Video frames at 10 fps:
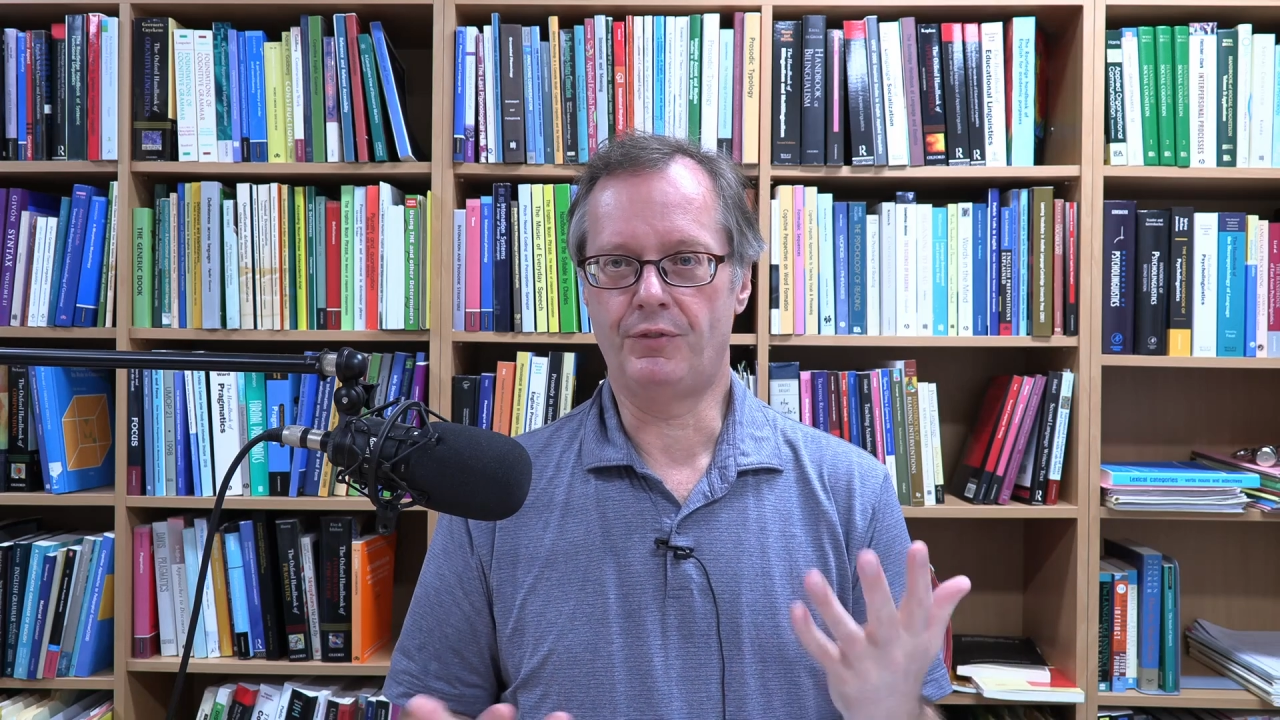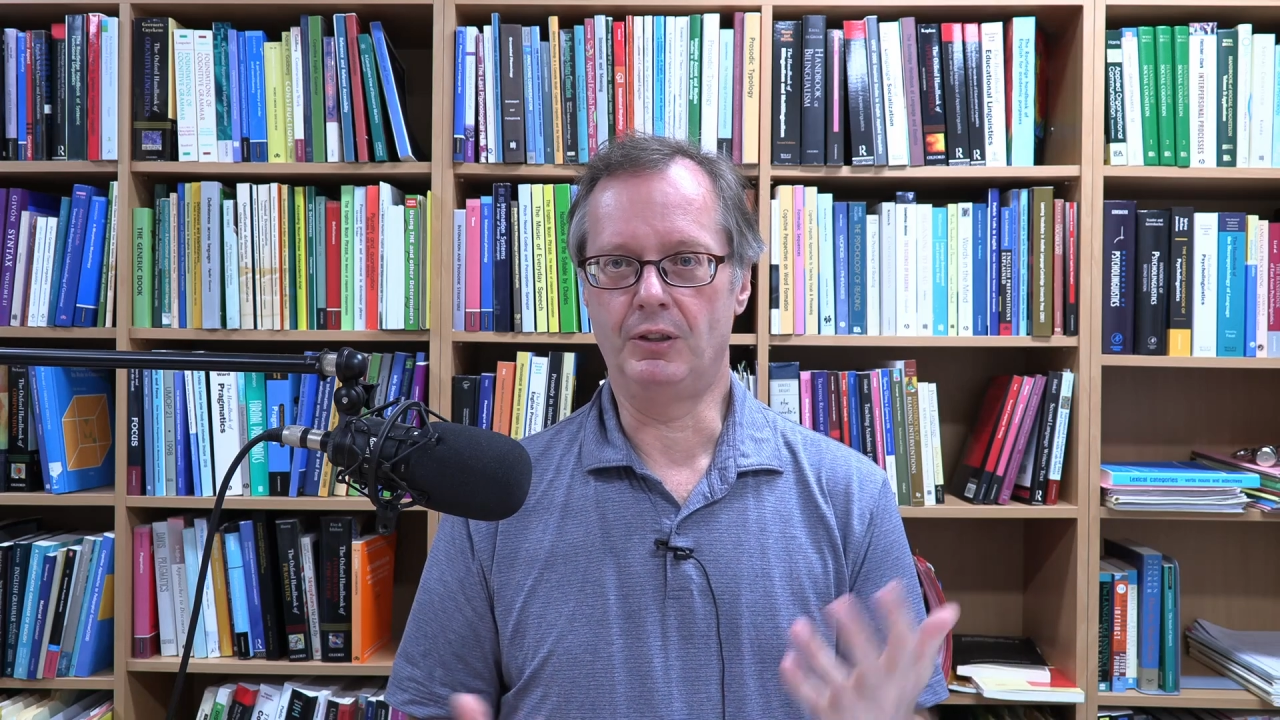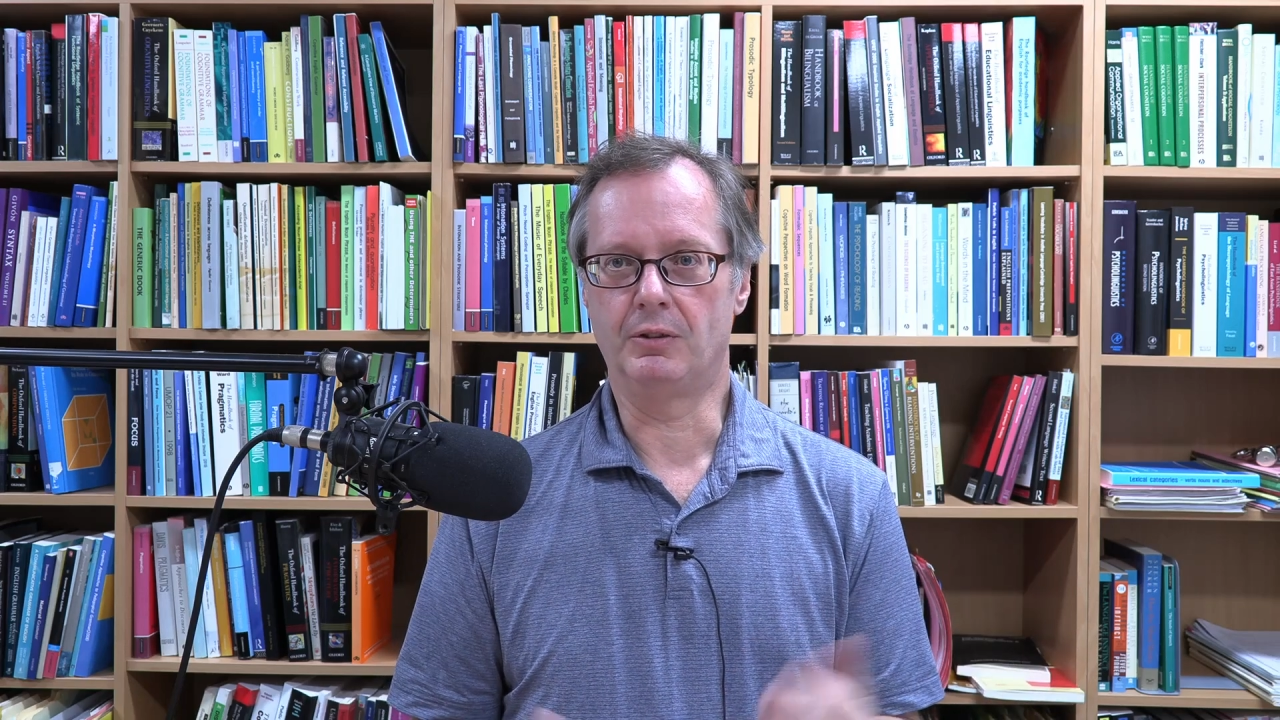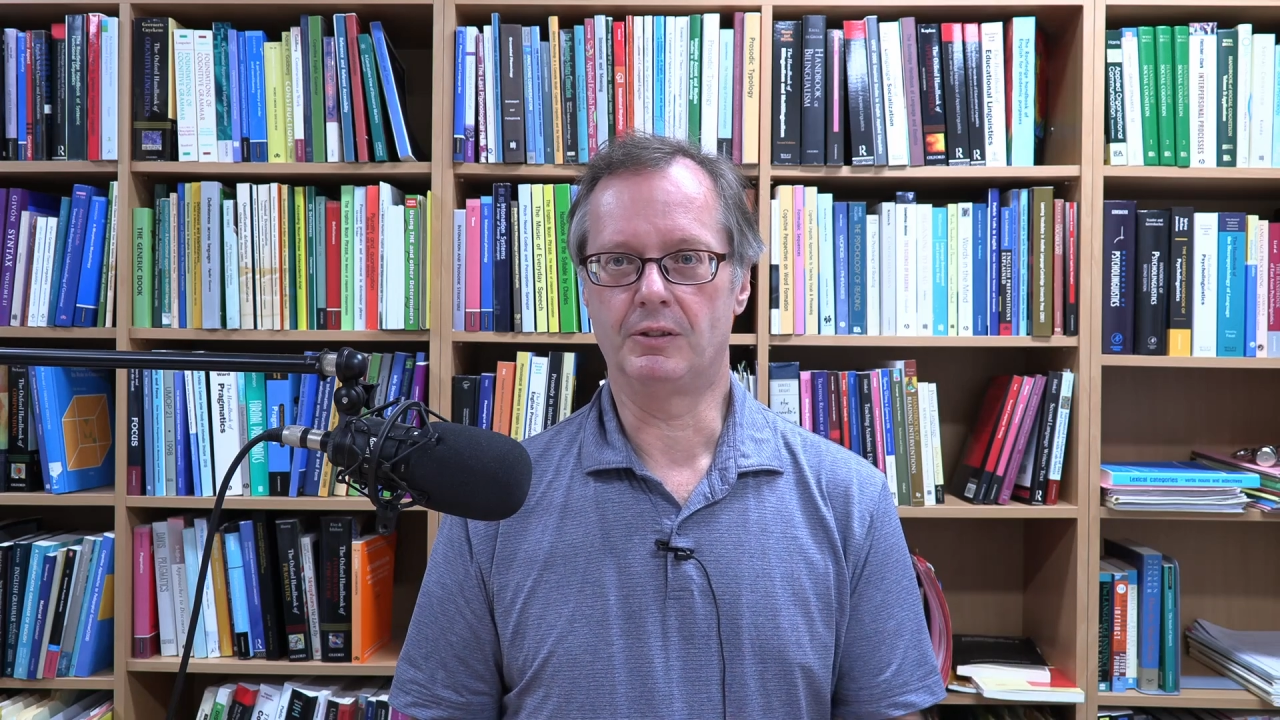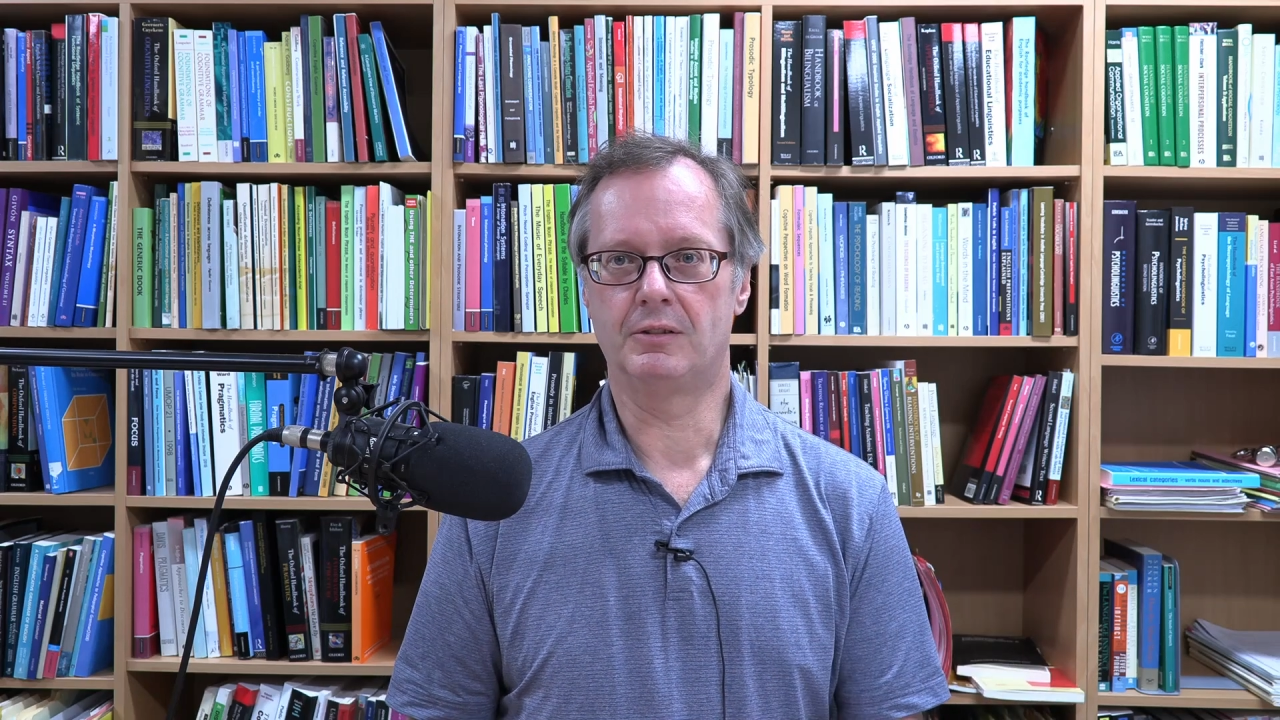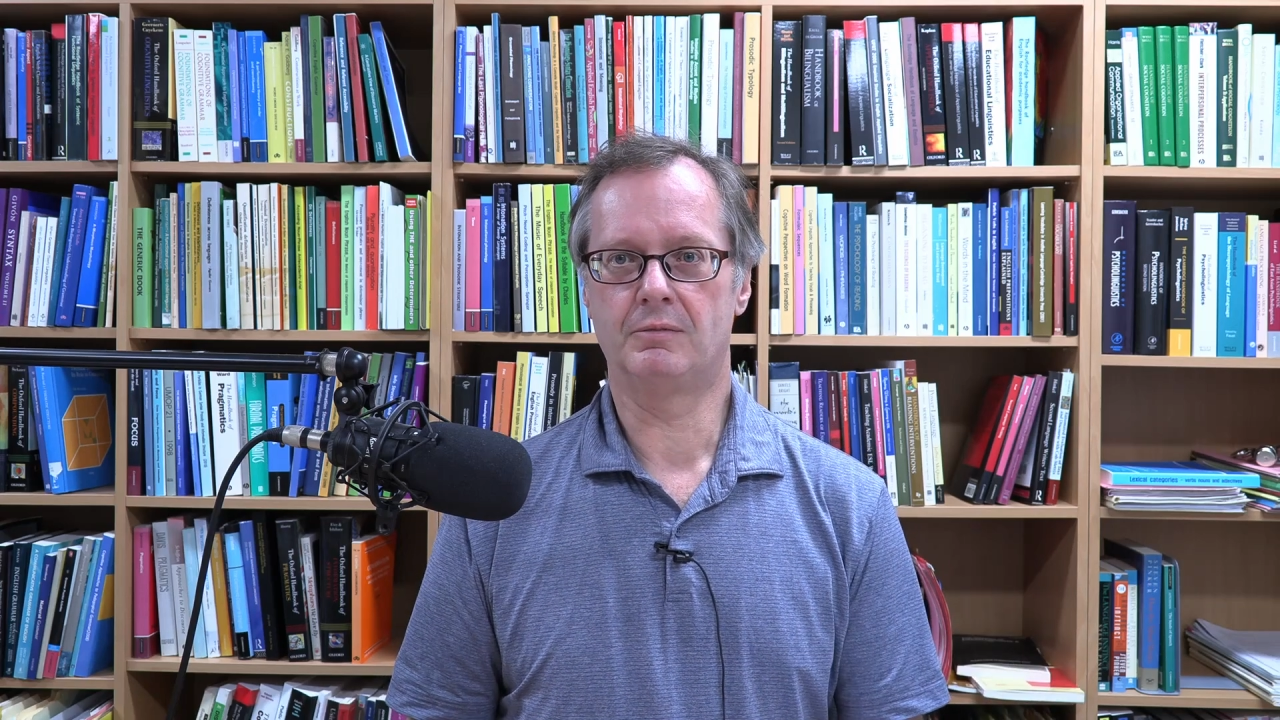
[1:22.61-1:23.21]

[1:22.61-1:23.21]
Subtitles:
field.